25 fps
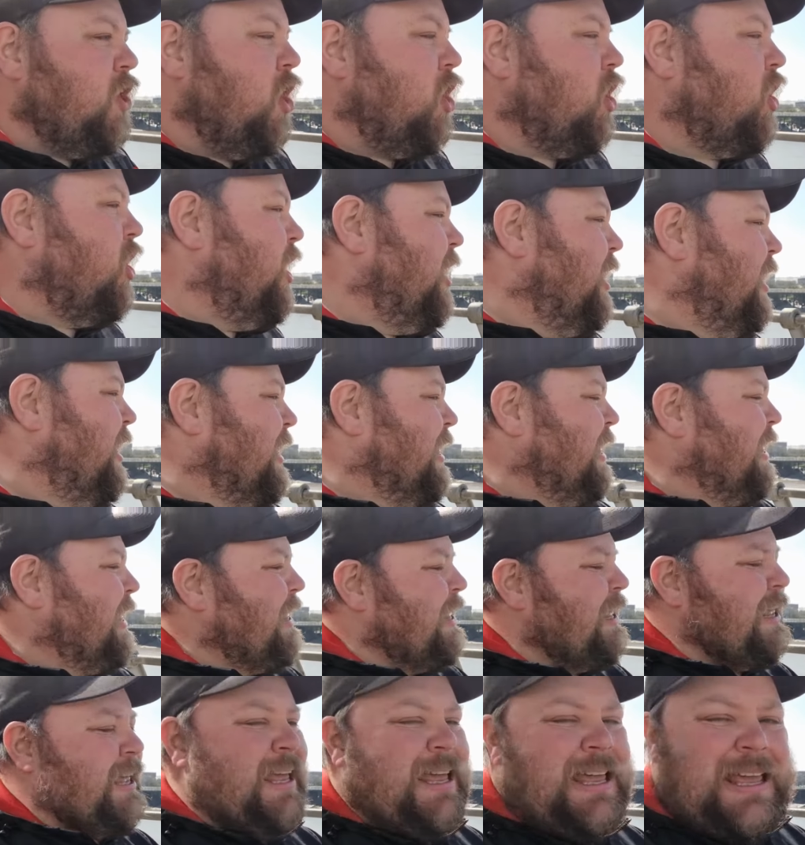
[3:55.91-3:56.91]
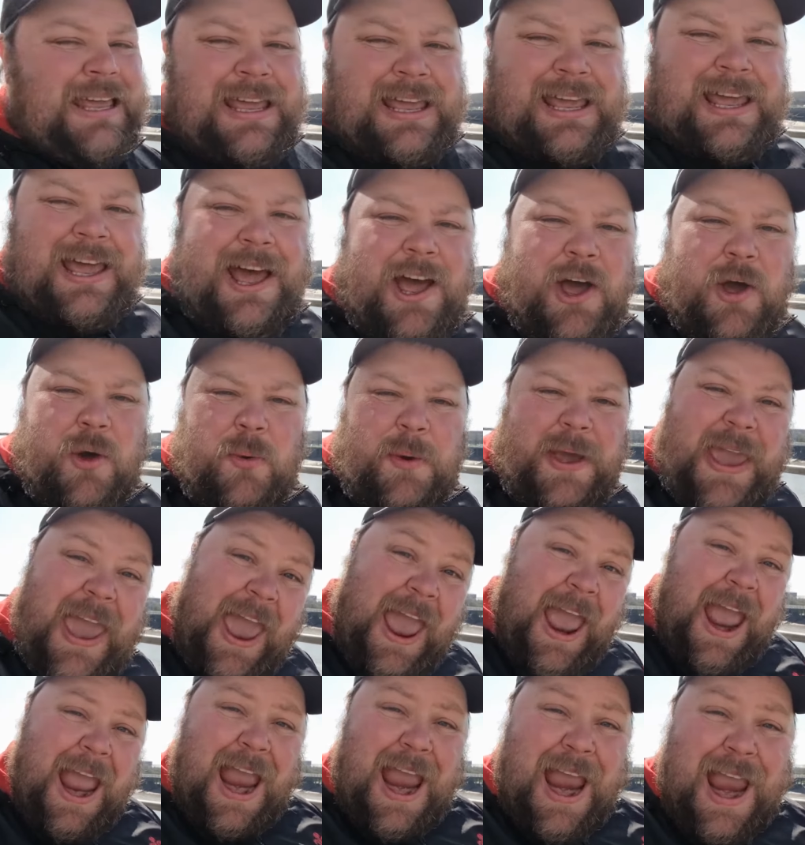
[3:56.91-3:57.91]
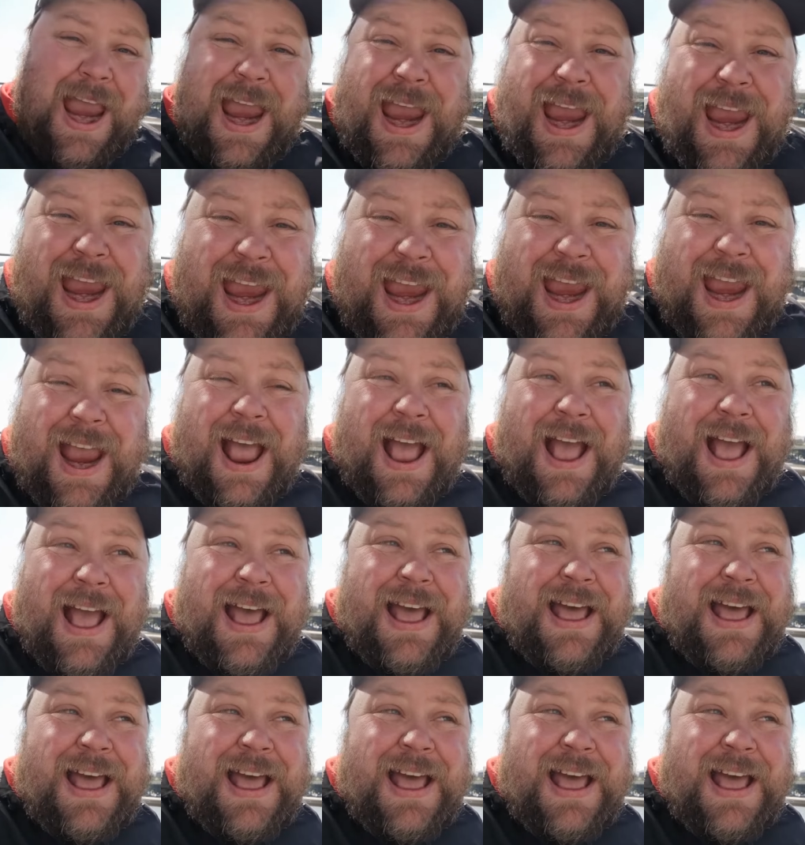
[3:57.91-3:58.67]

look. Okay.